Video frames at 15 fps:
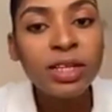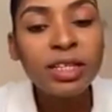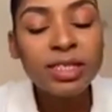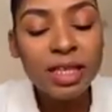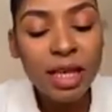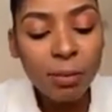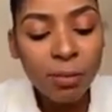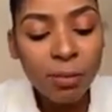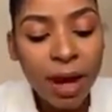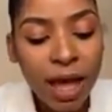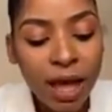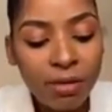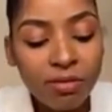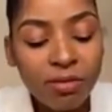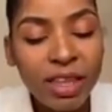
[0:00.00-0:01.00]
You know,
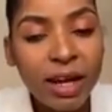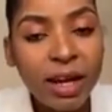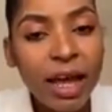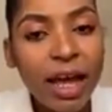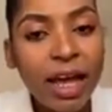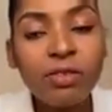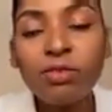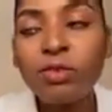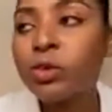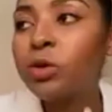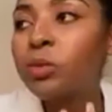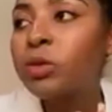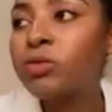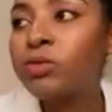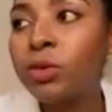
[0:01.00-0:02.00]
the same love
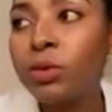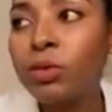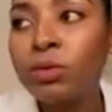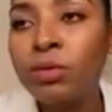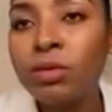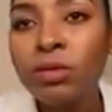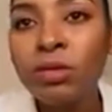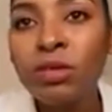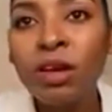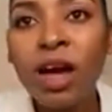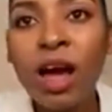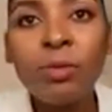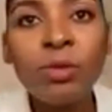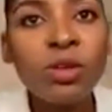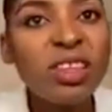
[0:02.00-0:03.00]
that I had for you
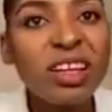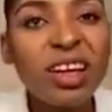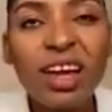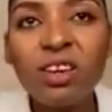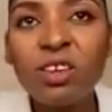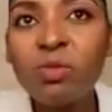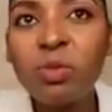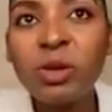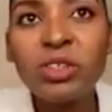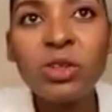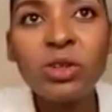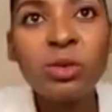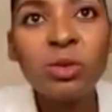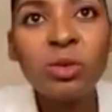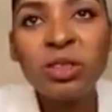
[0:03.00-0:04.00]
before. I'm not the
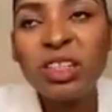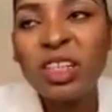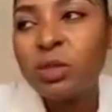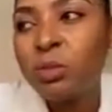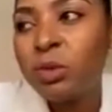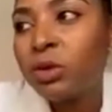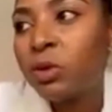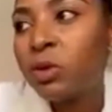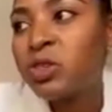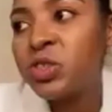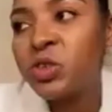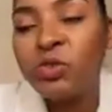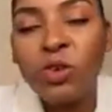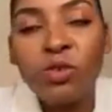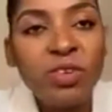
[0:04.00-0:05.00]
kind of person who,
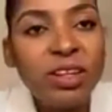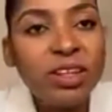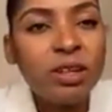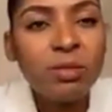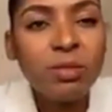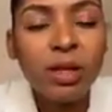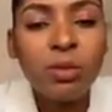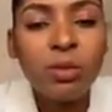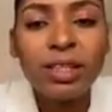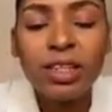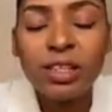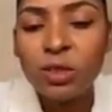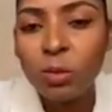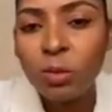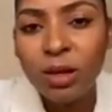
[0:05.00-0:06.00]
just because you've
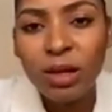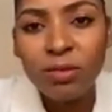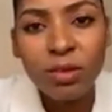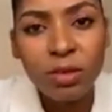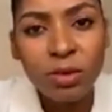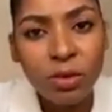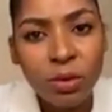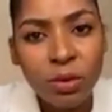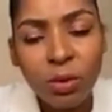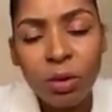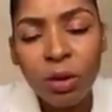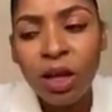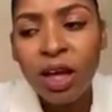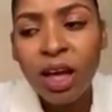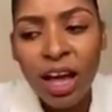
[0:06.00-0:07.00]
offended me and what, I stop
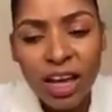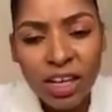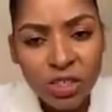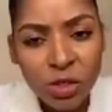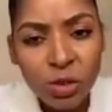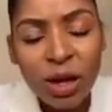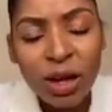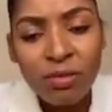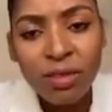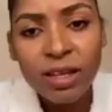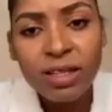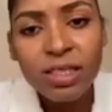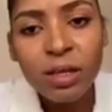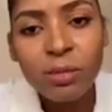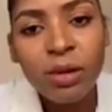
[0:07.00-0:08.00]
loving you. No,
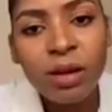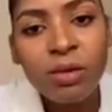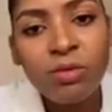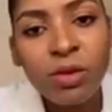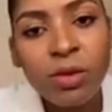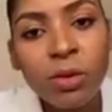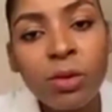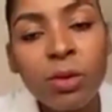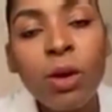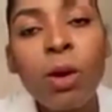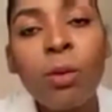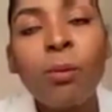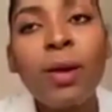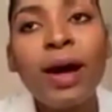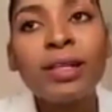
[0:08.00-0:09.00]
I still have that same
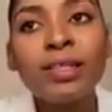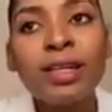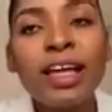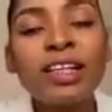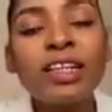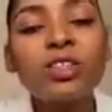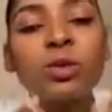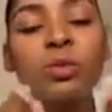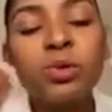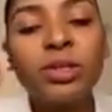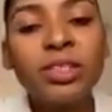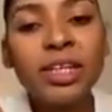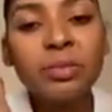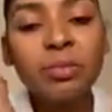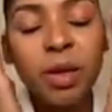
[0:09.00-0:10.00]
love for you.
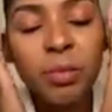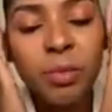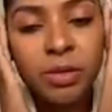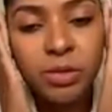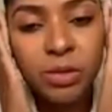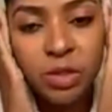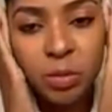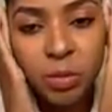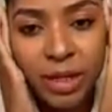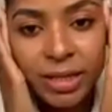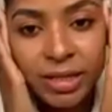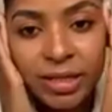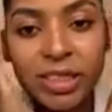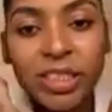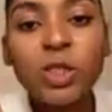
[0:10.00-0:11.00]
But I need to protect my
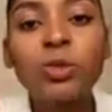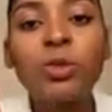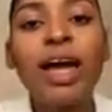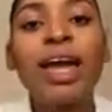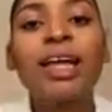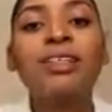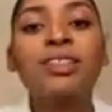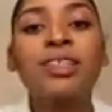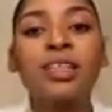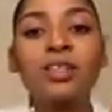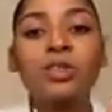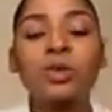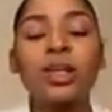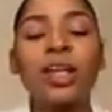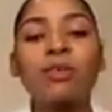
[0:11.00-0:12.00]
mental space. This is
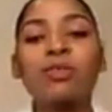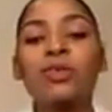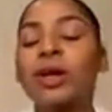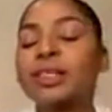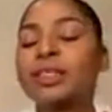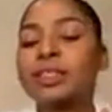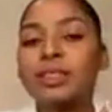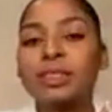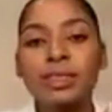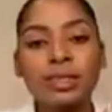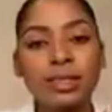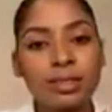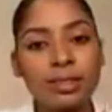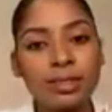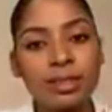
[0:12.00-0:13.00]
why I decided to
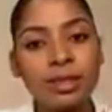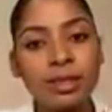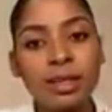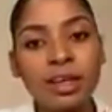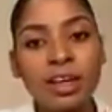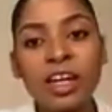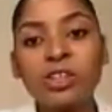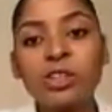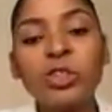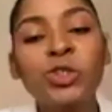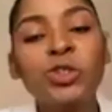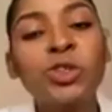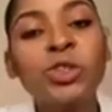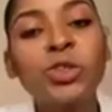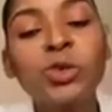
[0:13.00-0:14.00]
love you at a distance.
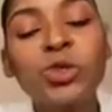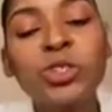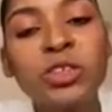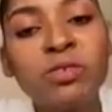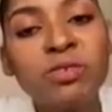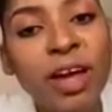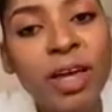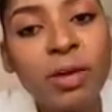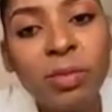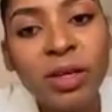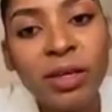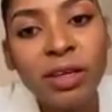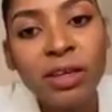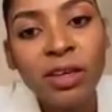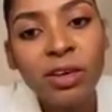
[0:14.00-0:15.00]
And you should not
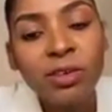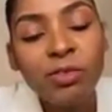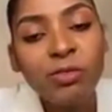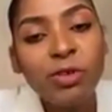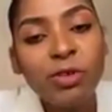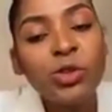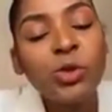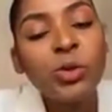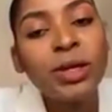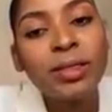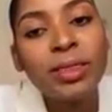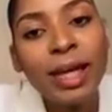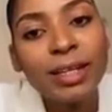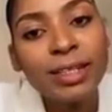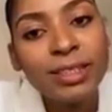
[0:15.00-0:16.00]
crucify me
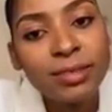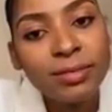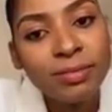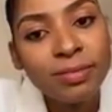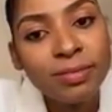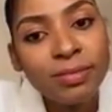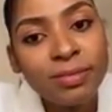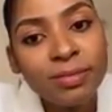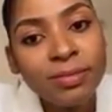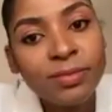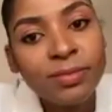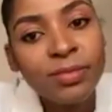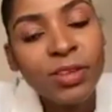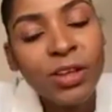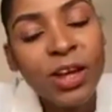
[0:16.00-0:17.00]
for doing that.
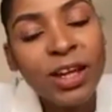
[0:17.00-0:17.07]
